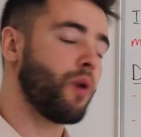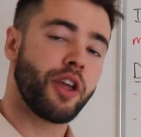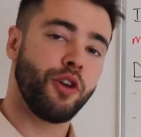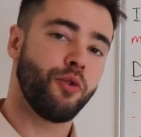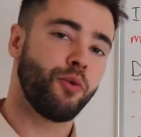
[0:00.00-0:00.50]

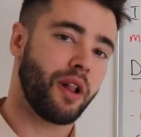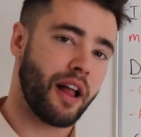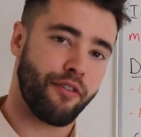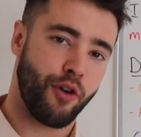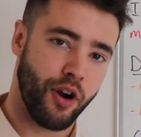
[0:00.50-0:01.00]
what you will
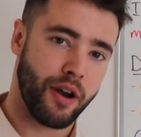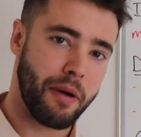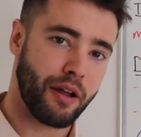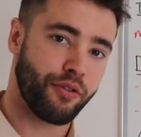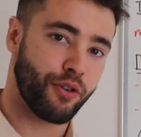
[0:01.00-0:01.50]
have heard
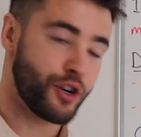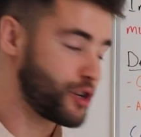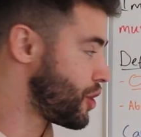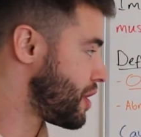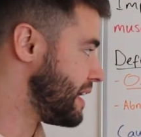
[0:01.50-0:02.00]
about for
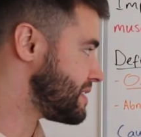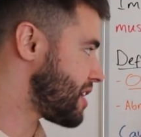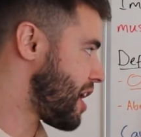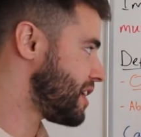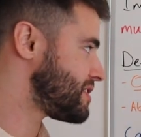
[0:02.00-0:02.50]
sure
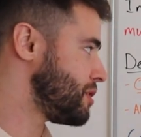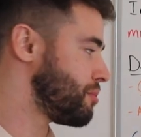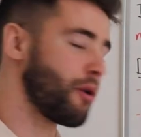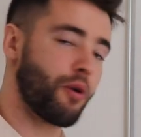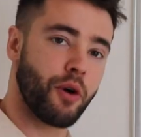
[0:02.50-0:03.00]
is
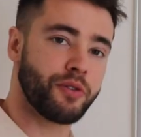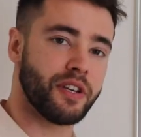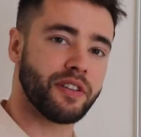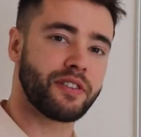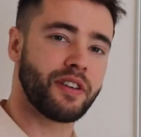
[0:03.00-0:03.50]

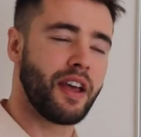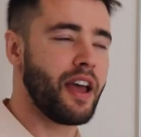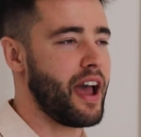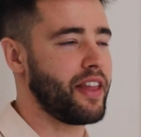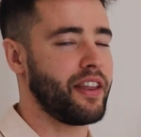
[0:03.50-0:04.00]
osteoporosis.
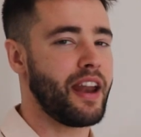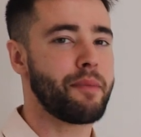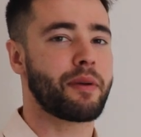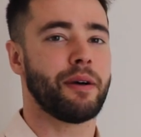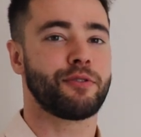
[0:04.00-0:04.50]
And the
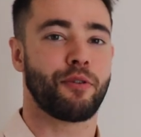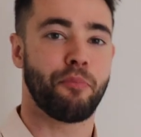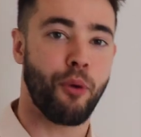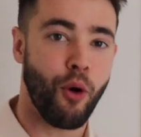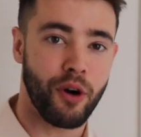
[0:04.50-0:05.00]
name comes
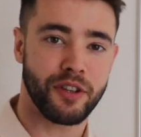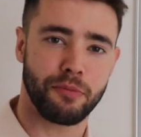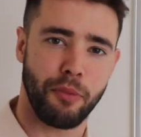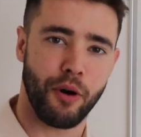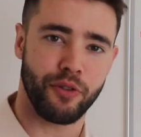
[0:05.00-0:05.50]
from
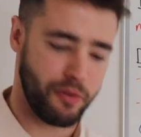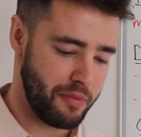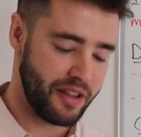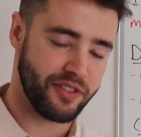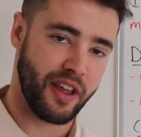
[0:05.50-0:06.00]
porous bones. It
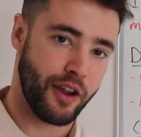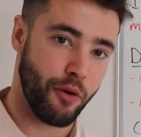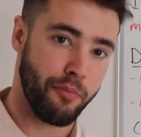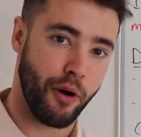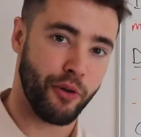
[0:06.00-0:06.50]
means that
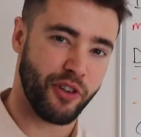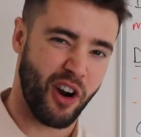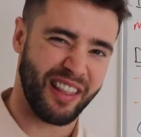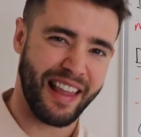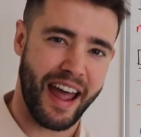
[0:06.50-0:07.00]
your bones
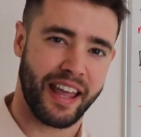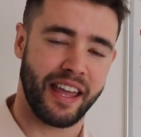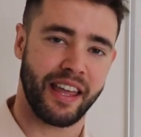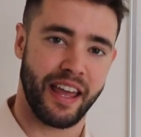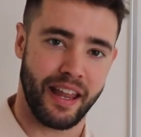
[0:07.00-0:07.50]
are
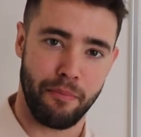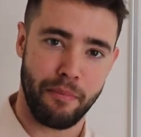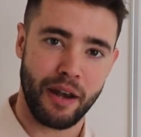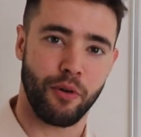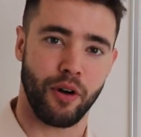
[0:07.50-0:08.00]
lacking in
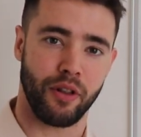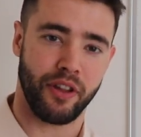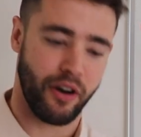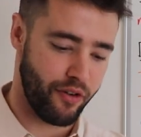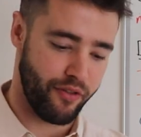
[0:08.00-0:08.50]
mineral.
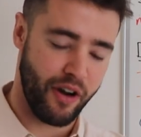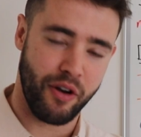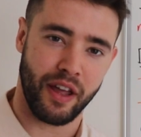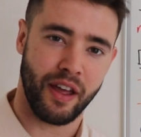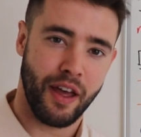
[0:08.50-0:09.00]
They're
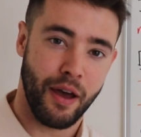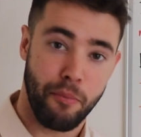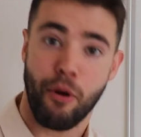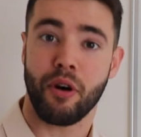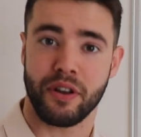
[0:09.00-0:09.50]
very
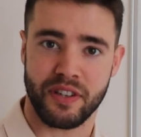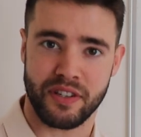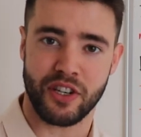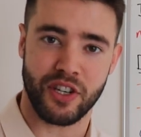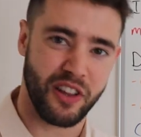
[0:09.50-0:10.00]
porous,
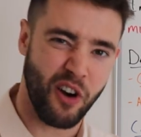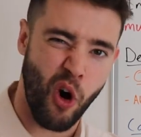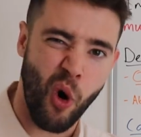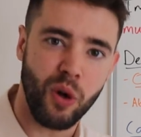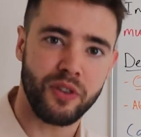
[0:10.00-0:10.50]
essentially. There
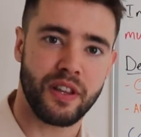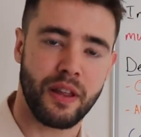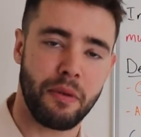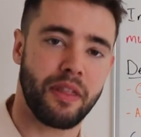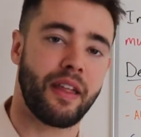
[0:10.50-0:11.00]
are holes in
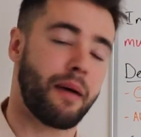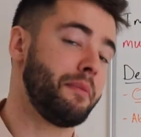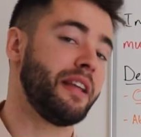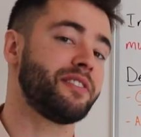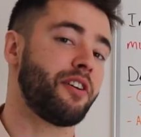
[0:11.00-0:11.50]
them, and that
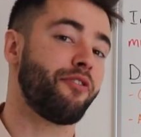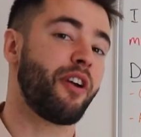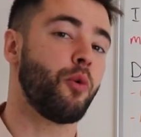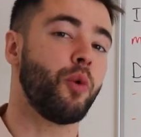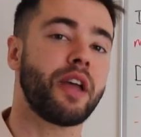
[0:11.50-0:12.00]
means they're
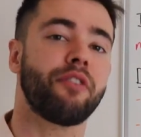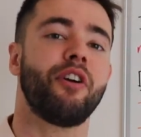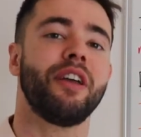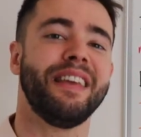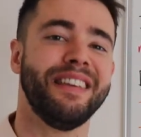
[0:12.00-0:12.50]
very weak,
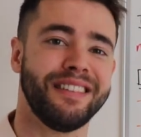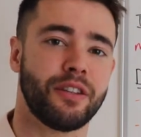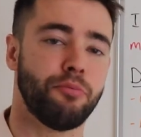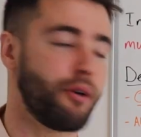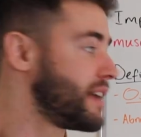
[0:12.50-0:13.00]
very easy
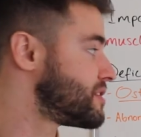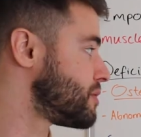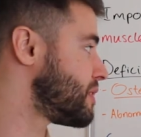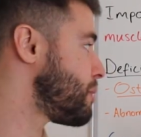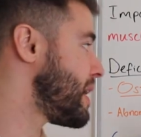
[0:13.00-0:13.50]
to break.
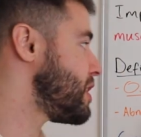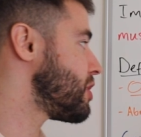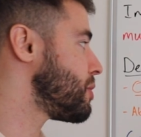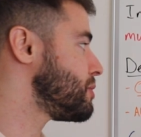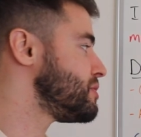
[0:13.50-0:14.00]
So the way
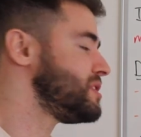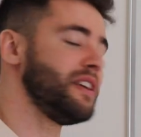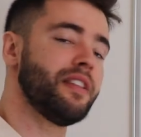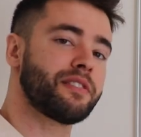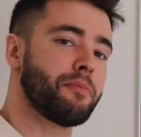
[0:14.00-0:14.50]
you're going to
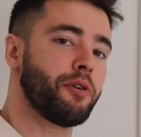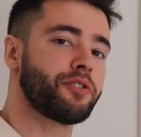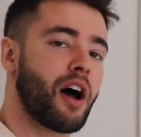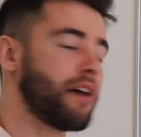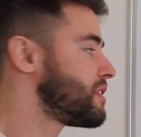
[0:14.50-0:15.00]
see this
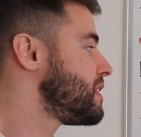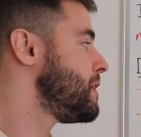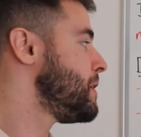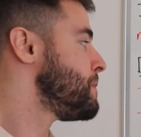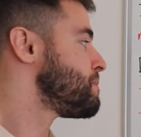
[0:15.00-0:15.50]
most
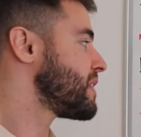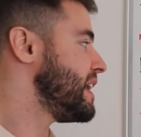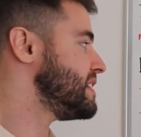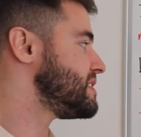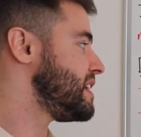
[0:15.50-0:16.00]
often
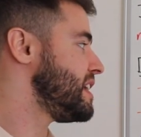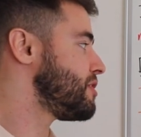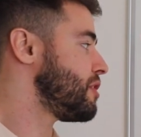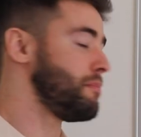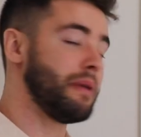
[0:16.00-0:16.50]
is
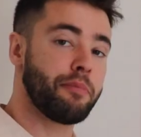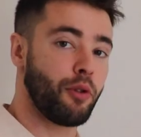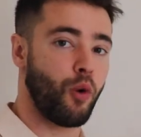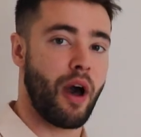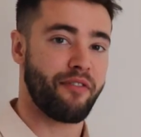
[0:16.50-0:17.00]
either in people
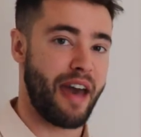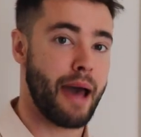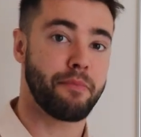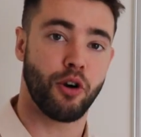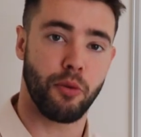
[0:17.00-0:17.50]
who have
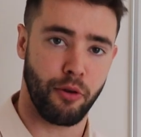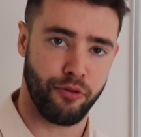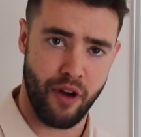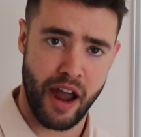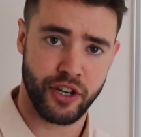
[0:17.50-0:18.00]
abnormal
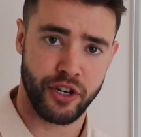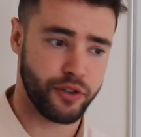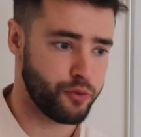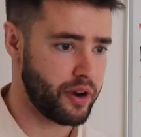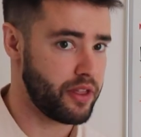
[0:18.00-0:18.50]

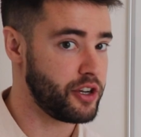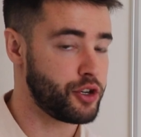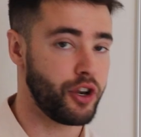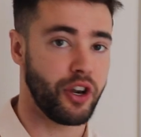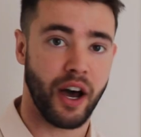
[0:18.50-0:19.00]
fractures, where they
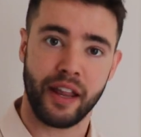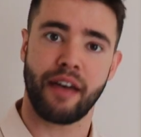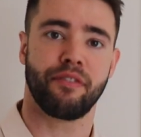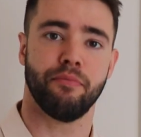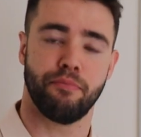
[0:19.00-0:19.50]
should not
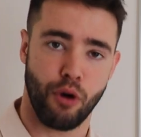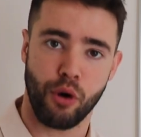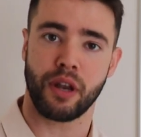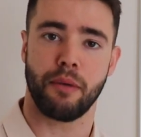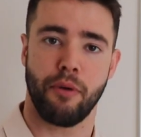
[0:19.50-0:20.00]
have
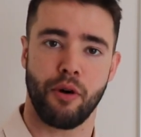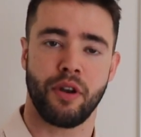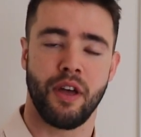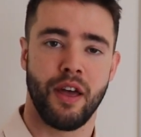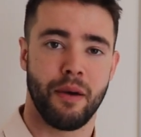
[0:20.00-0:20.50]
broken a
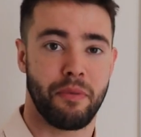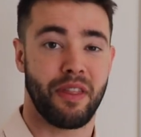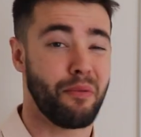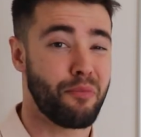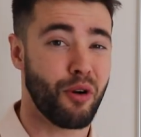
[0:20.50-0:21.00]
bone, but
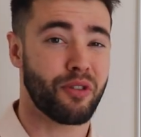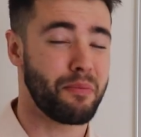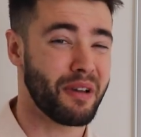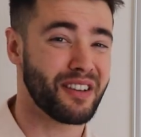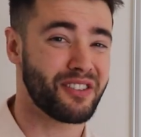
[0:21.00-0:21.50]
they broke
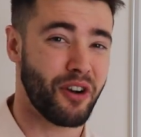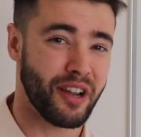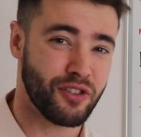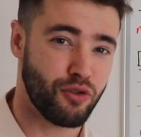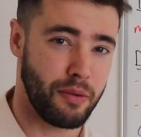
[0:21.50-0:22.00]
them because they're
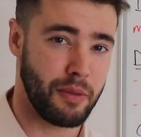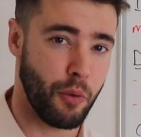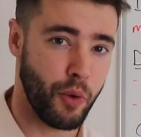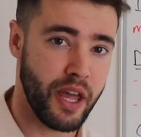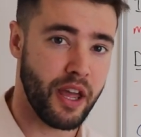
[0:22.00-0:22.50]
extremely
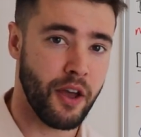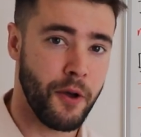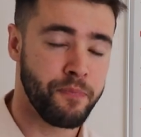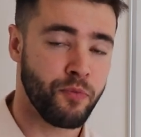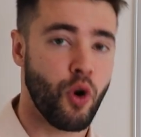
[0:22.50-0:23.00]
weak,
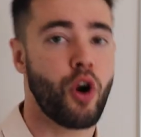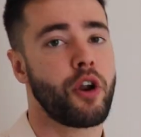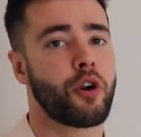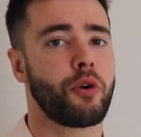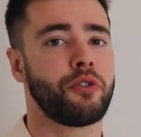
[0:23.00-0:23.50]
or
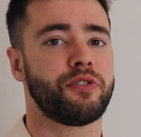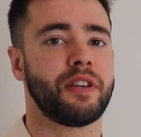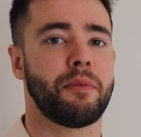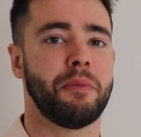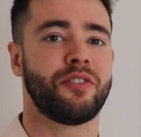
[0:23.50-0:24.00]
you're going to
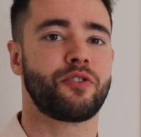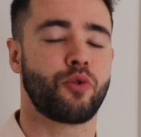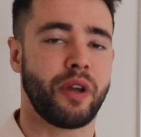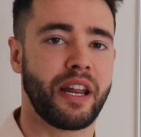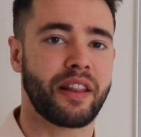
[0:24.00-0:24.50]
see them in
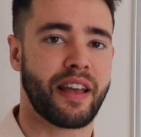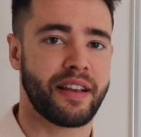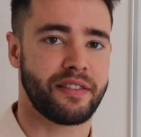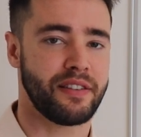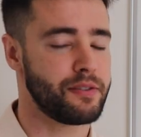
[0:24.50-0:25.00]
screening
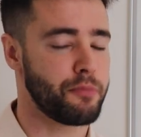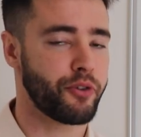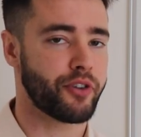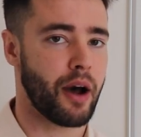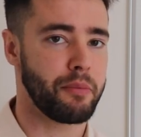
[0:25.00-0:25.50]
tests. This is
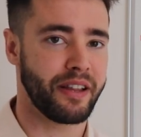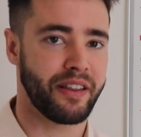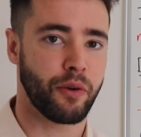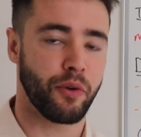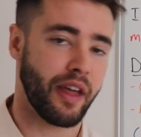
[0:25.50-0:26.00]
most commonly
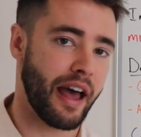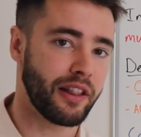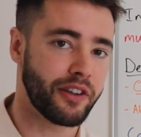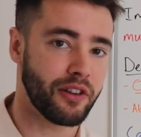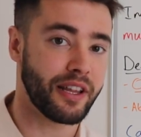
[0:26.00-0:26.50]
done with
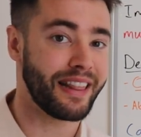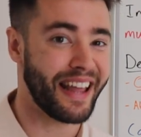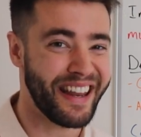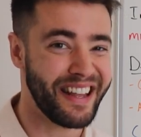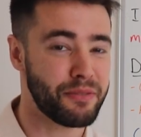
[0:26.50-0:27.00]
elderly
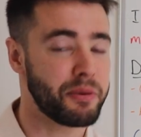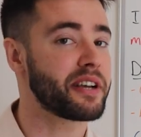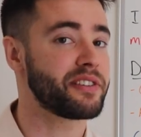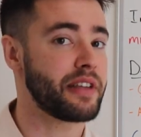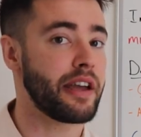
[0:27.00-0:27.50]
ladies
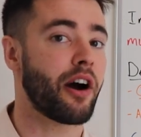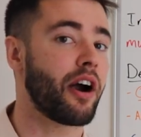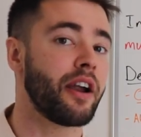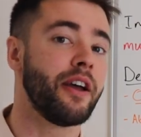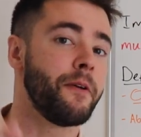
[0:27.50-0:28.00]
because they
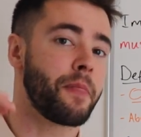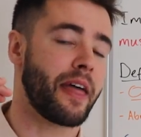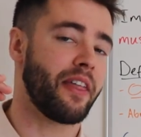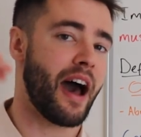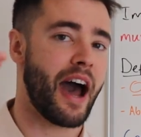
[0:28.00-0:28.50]
are
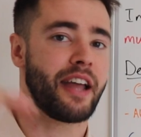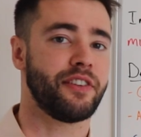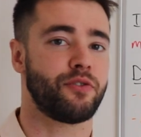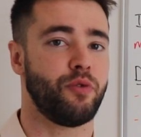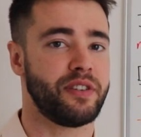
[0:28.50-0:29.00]
at the
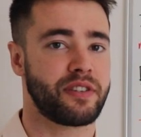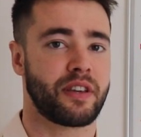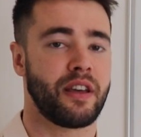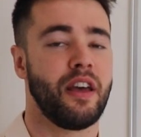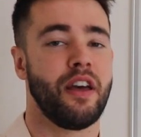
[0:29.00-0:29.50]
highest risk
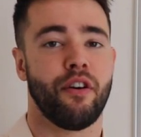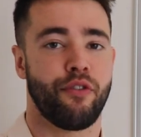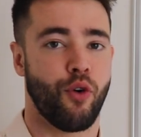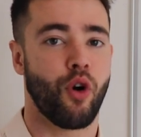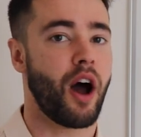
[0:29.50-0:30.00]

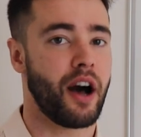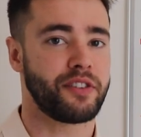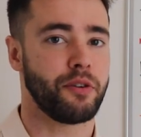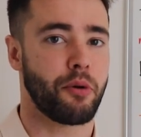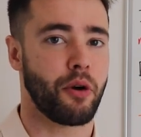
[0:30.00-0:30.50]
for
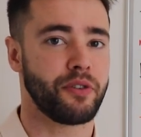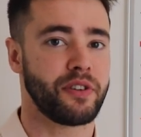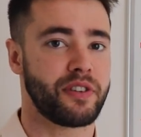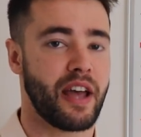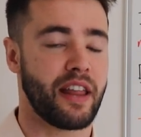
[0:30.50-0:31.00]

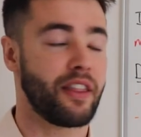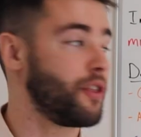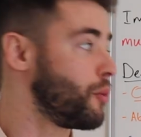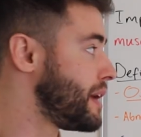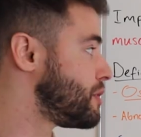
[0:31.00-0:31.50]
osteoporosis. And
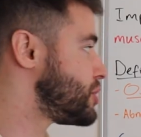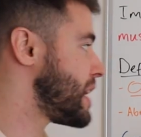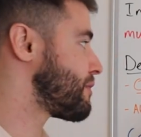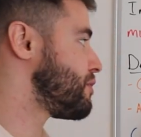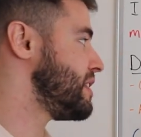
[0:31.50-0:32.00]
the way to
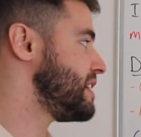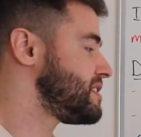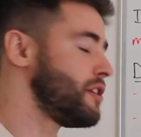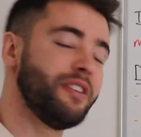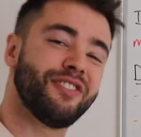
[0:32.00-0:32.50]
check for
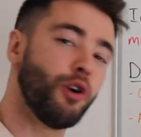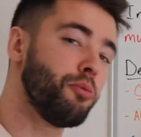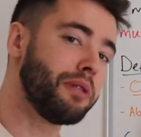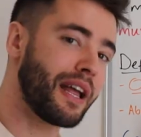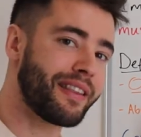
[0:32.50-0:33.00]
this, there is no
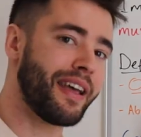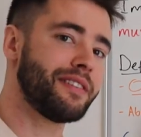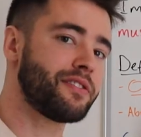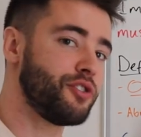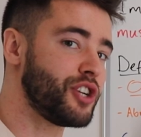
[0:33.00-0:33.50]
blood
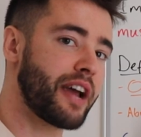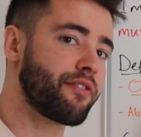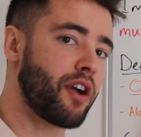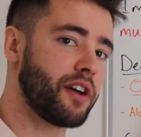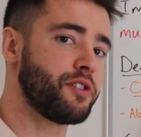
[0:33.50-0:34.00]
test to check
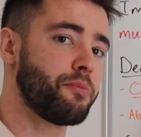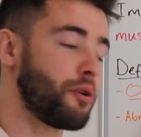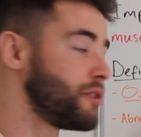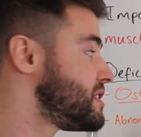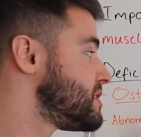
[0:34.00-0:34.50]
for
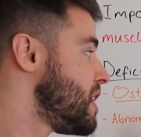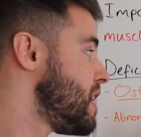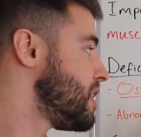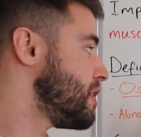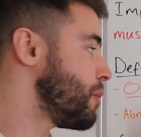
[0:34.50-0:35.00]
osteoporosis.
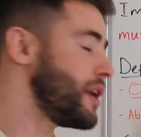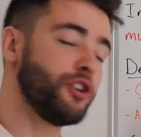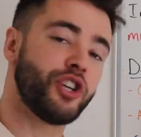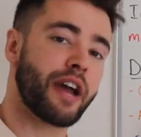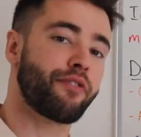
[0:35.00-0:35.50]
The way
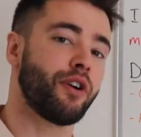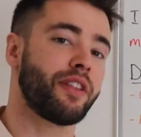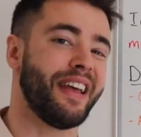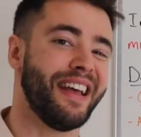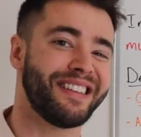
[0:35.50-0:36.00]
you check for
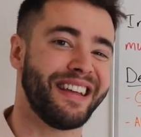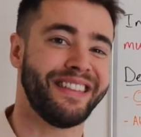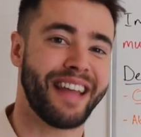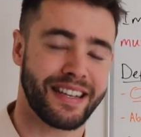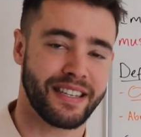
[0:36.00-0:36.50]
it is a
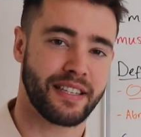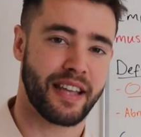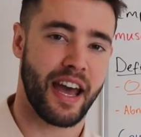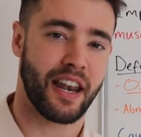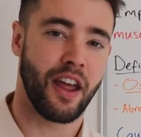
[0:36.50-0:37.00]
DEXA
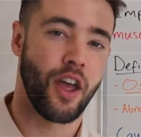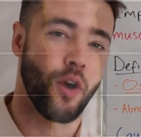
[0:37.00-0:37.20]
scan,